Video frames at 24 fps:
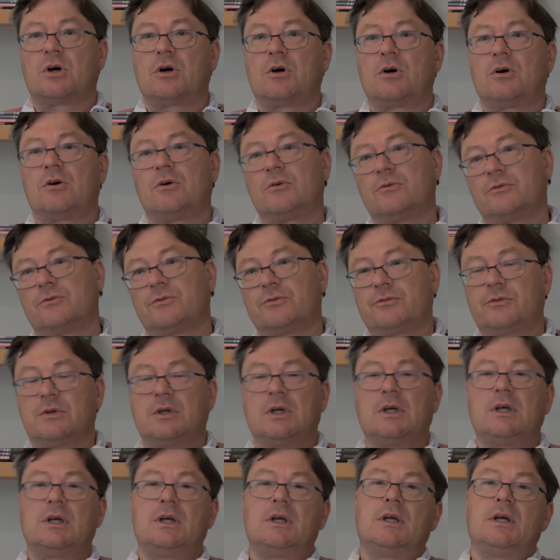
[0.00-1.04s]
of
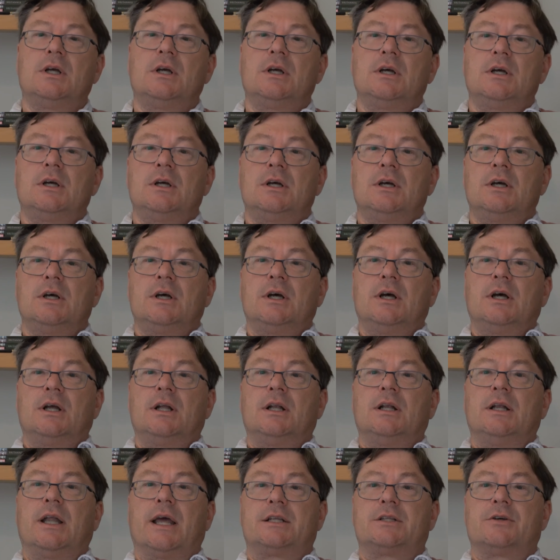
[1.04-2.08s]

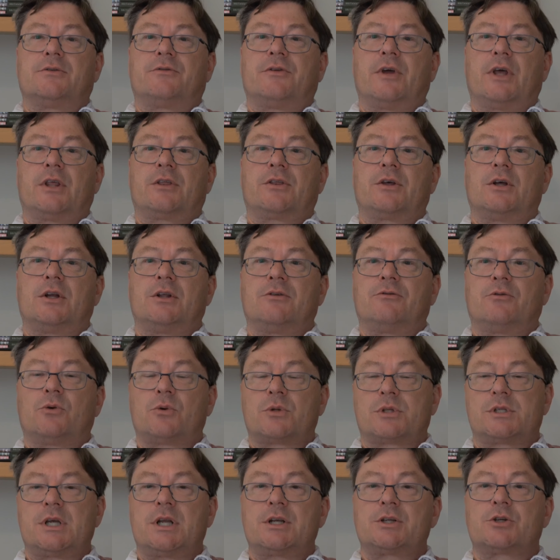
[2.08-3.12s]
later 5th, early
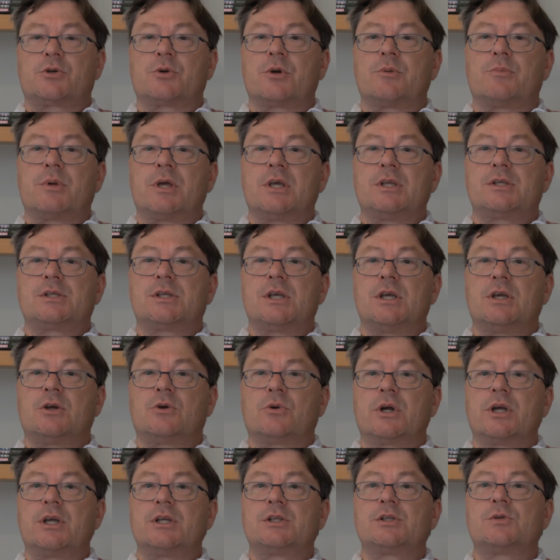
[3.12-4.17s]
4th century BC
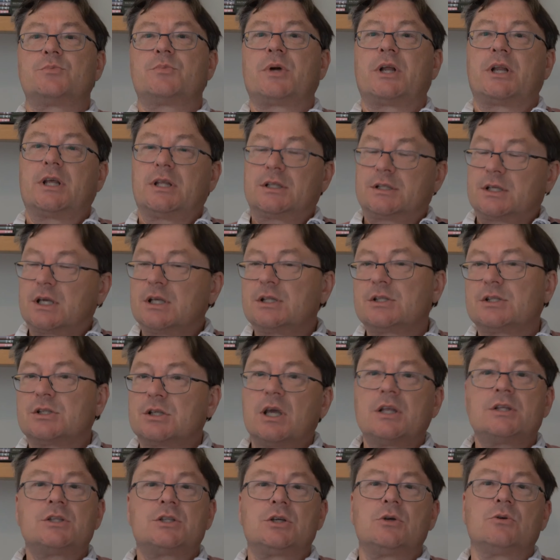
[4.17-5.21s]
Greece, but
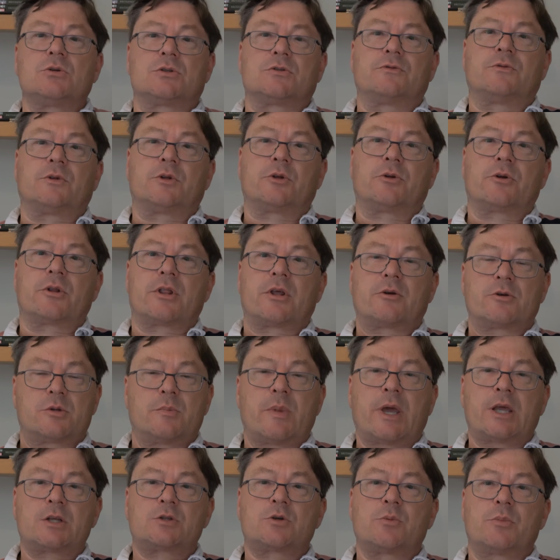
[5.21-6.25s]
it's useful. There are
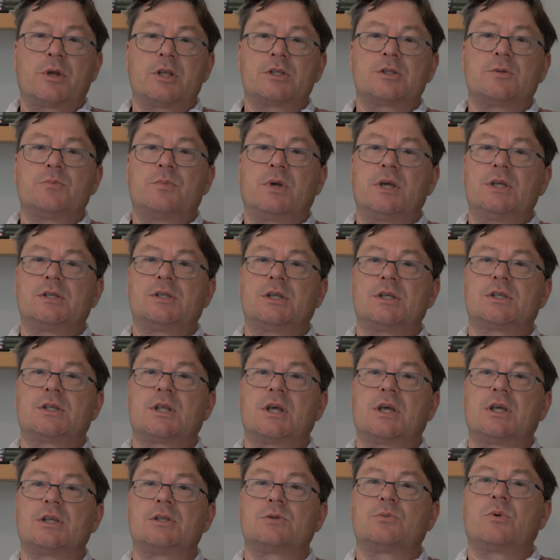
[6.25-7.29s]
some extra bits and pieces,
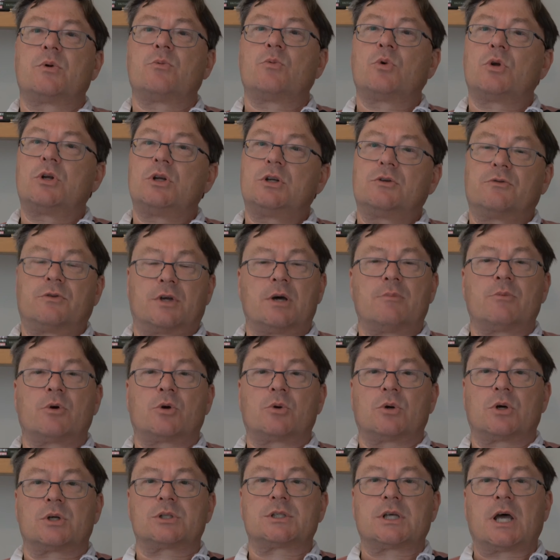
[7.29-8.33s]
things we wouldn't have come
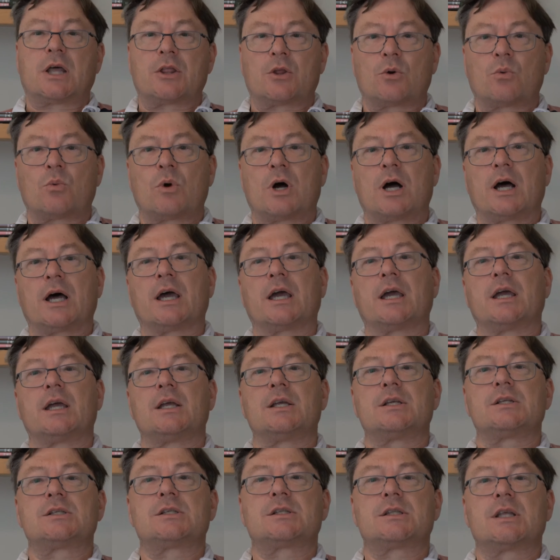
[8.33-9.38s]
across
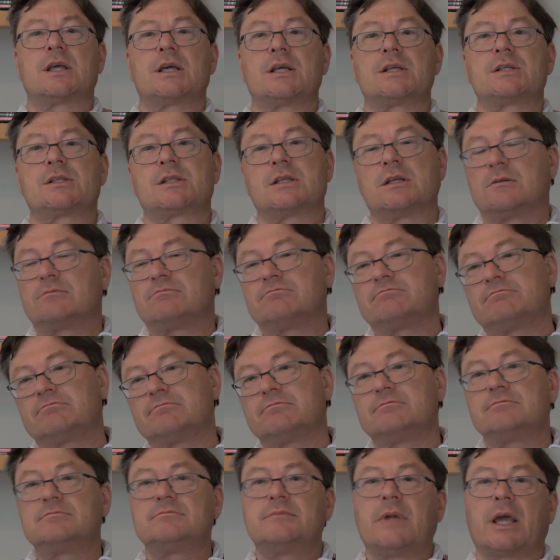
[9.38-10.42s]
otherwise, things that
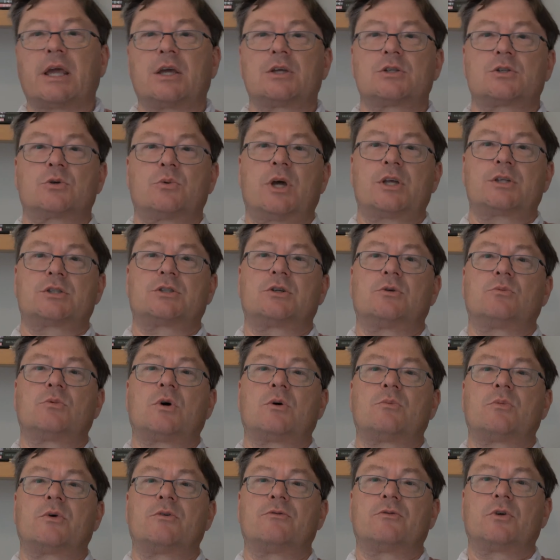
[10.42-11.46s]
make us question
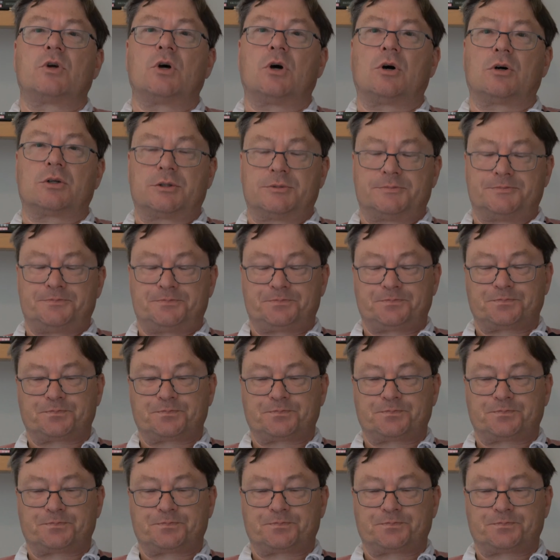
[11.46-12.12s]
what we've got.